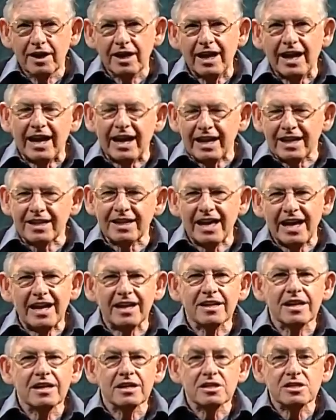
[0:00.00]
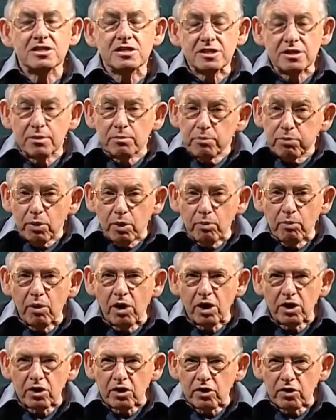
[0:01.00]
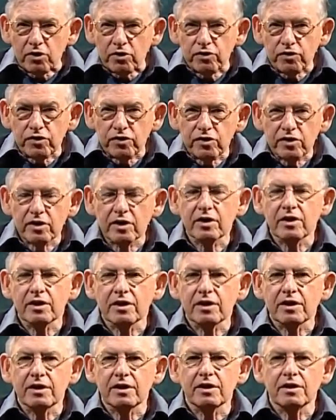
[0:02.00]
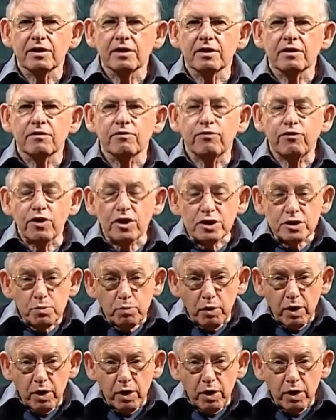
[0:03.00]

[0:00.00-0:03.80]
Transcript: and that simple models, first